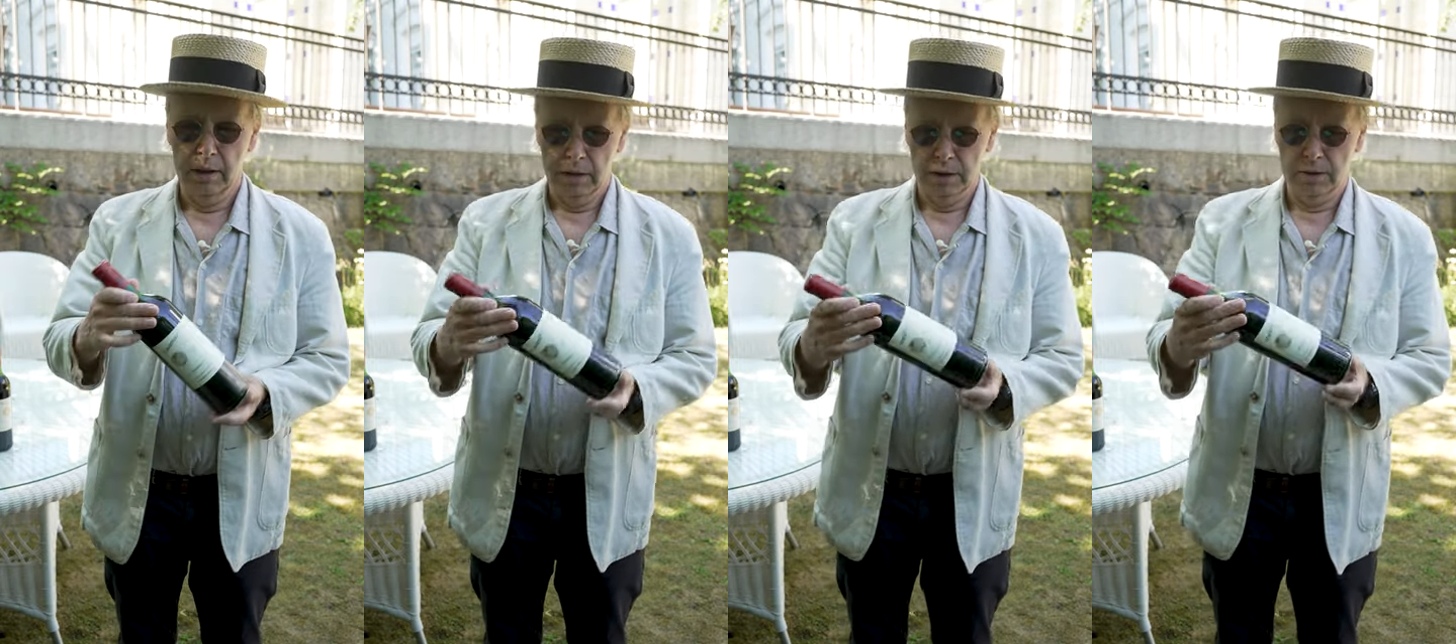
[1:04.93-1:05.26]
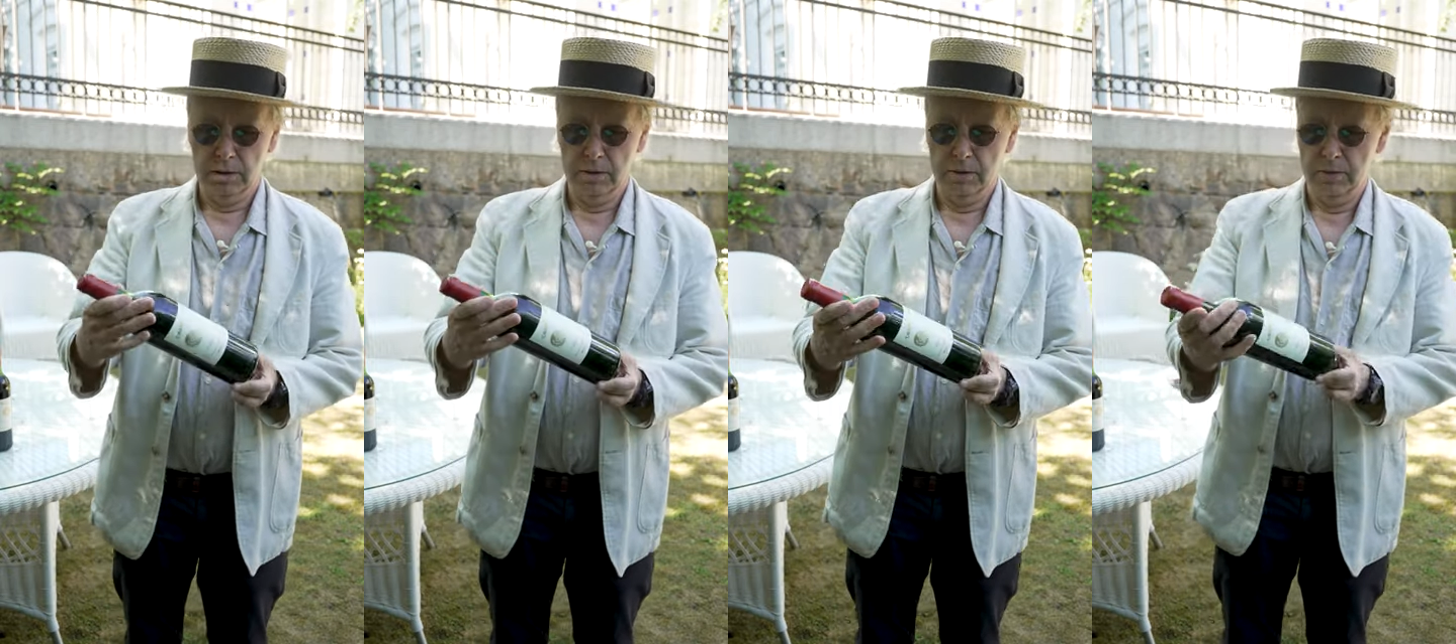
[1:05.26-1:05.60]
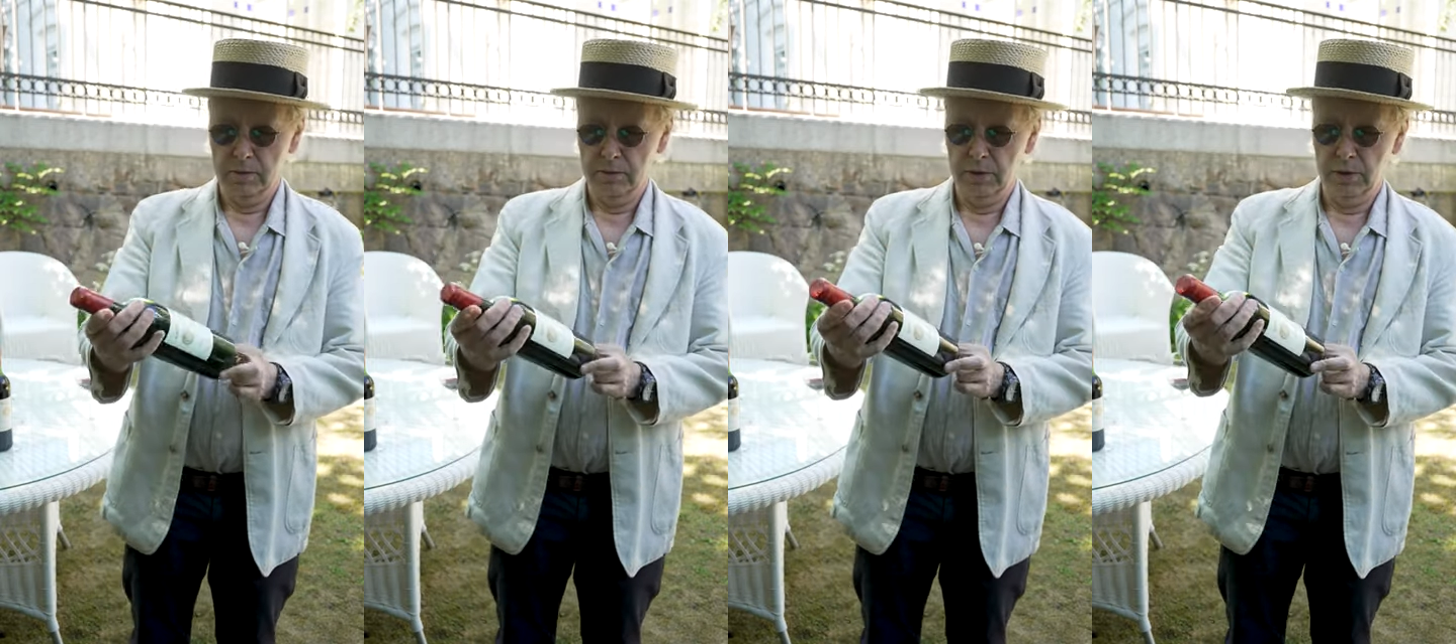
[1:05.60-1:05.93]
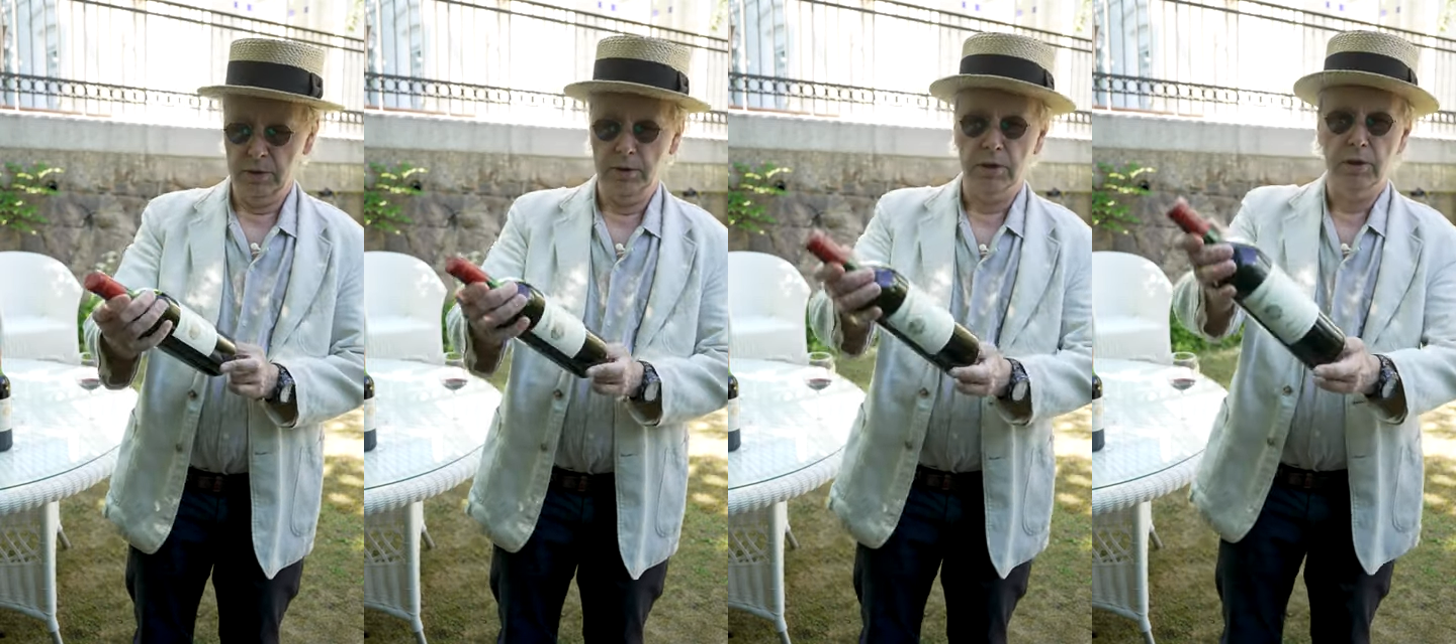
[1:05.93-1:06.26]
So you
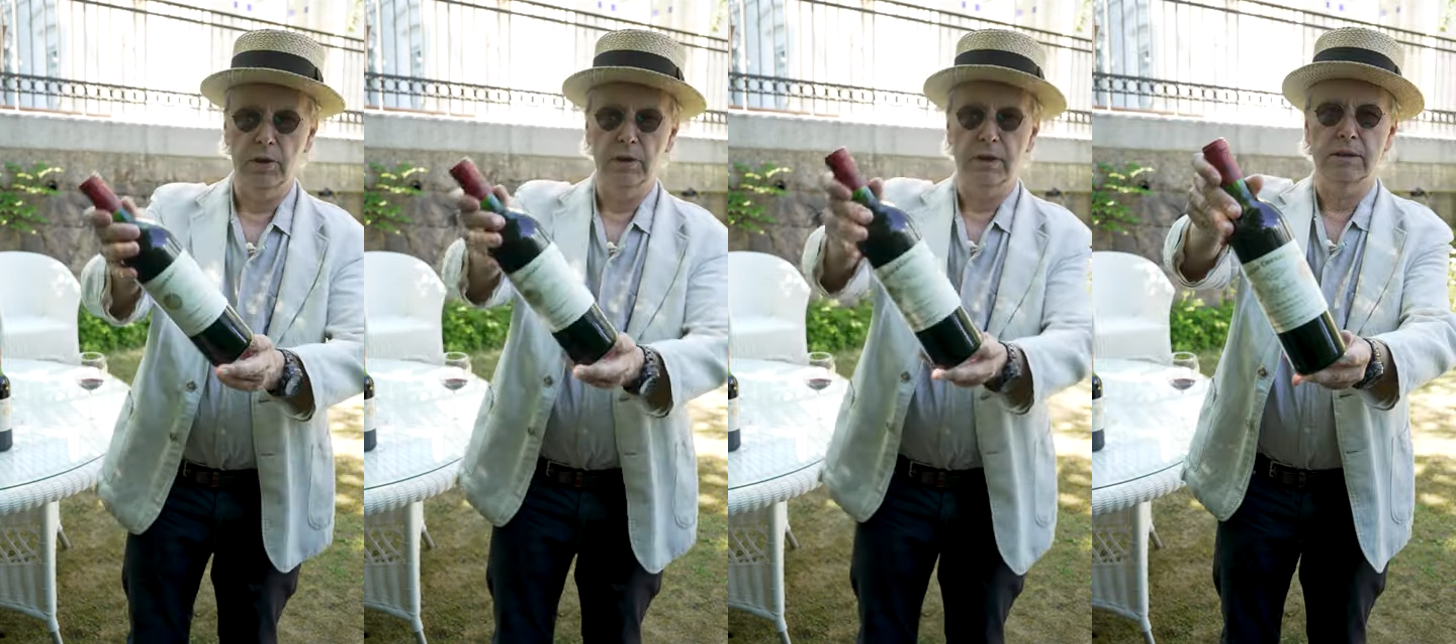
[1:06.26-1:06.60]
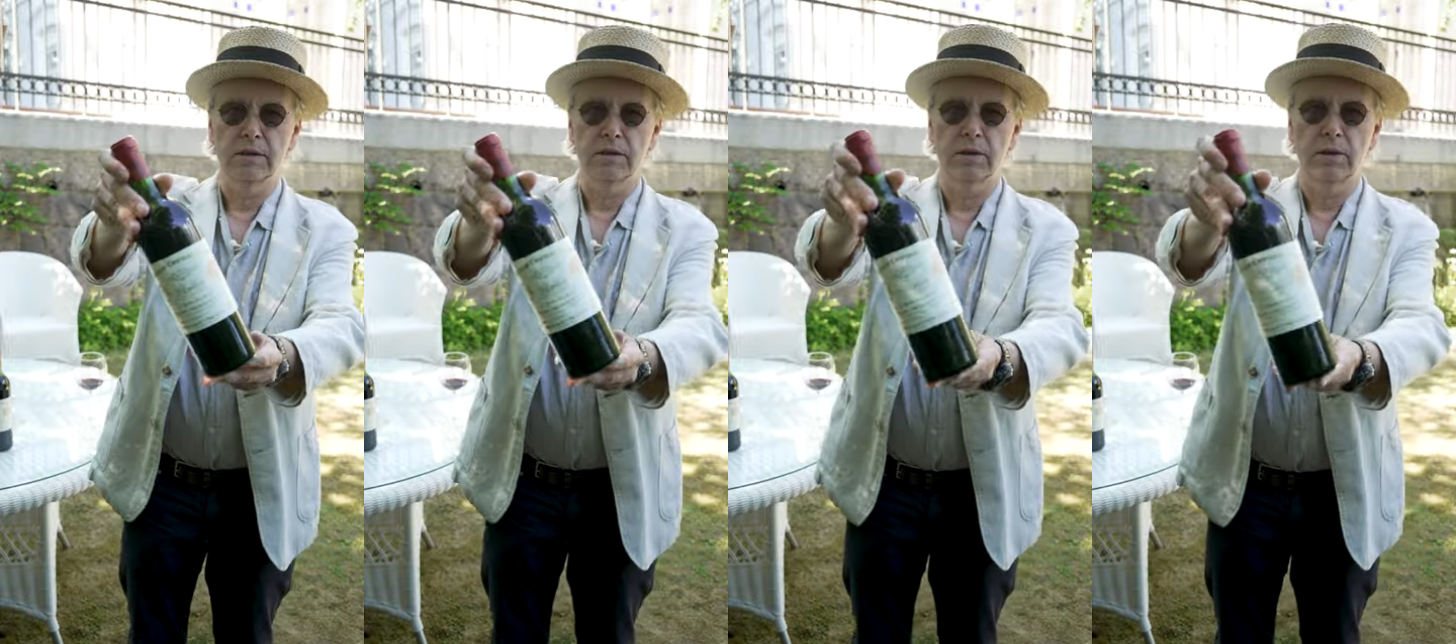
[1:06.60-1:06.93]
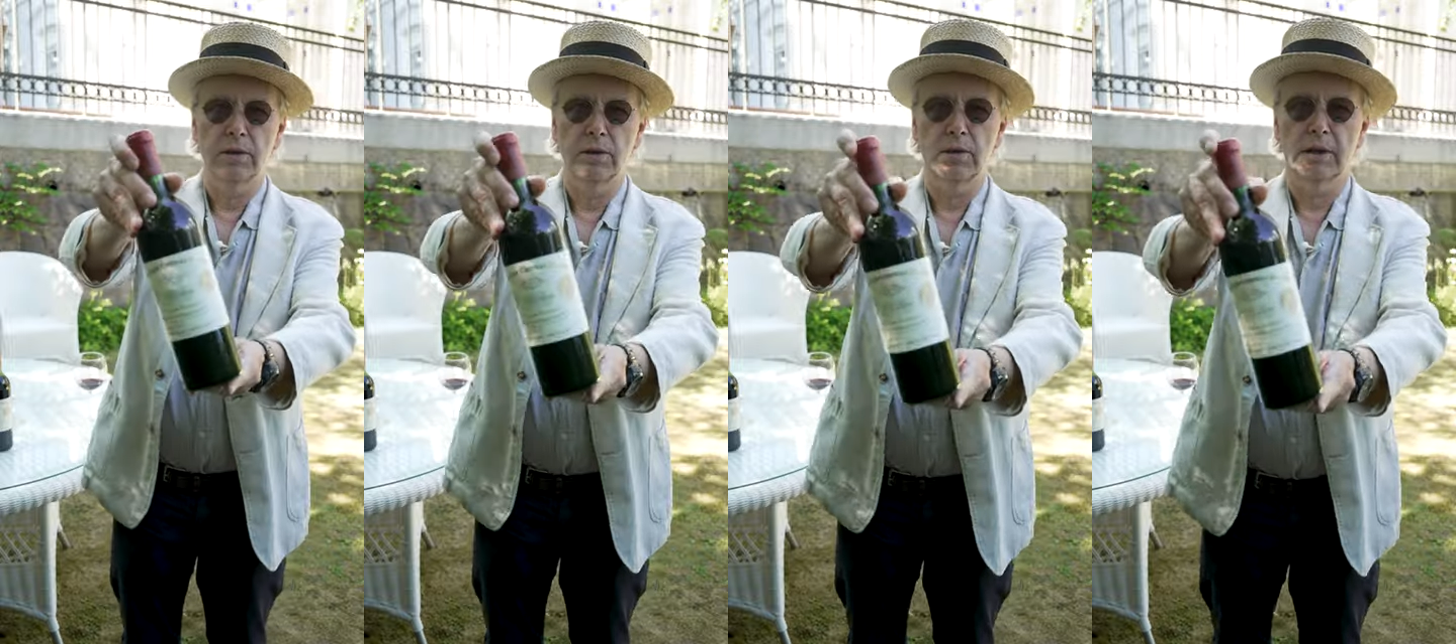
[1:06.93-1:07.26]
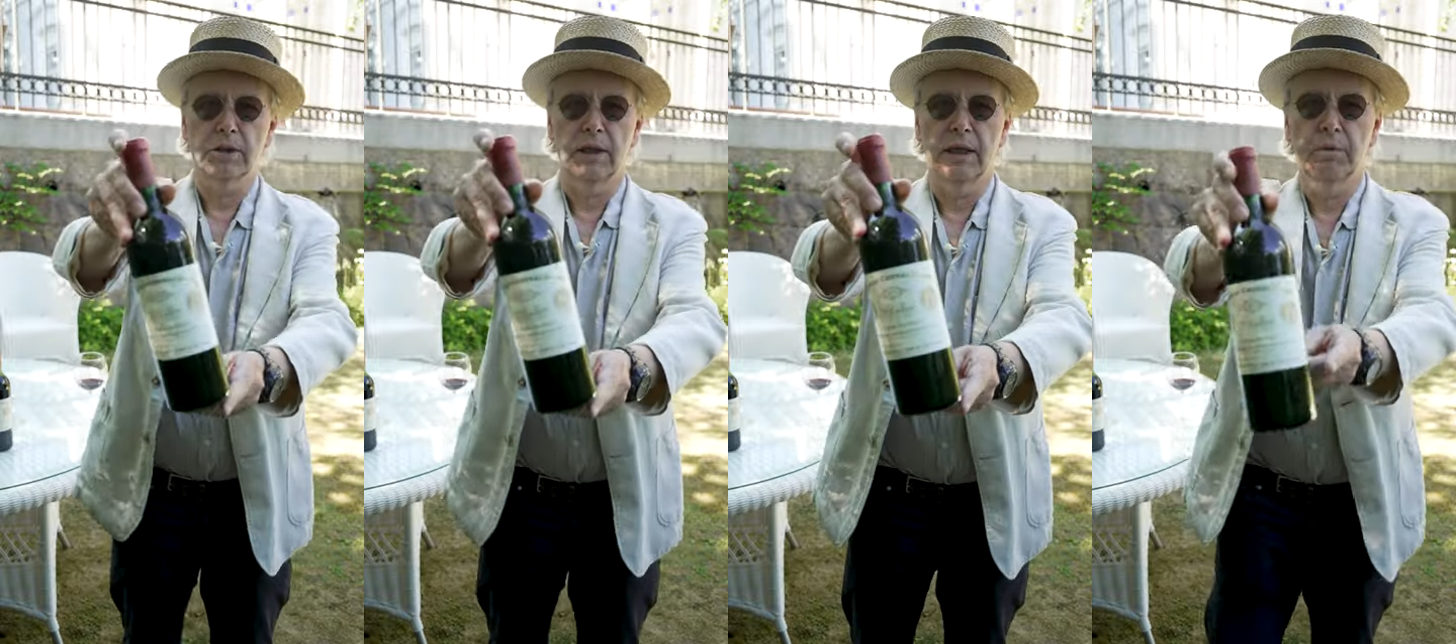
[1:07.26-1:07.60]
can just look at it, look at
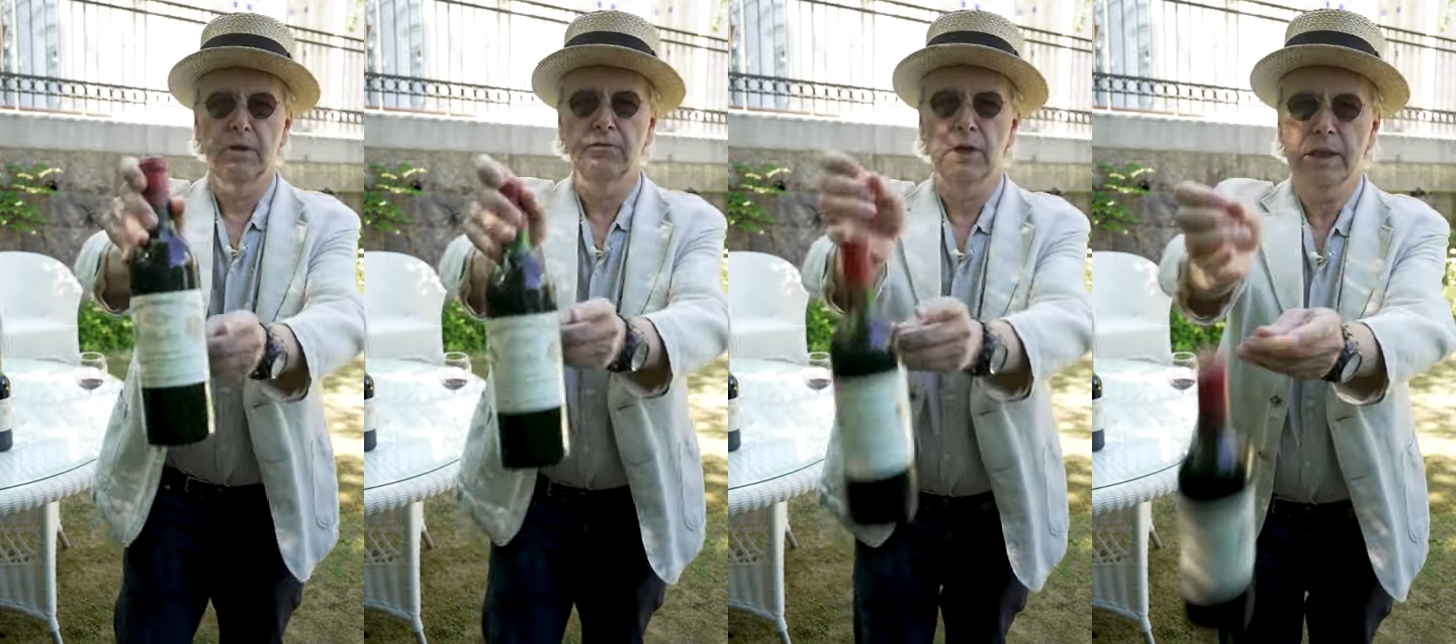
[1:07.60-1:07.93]
the label if you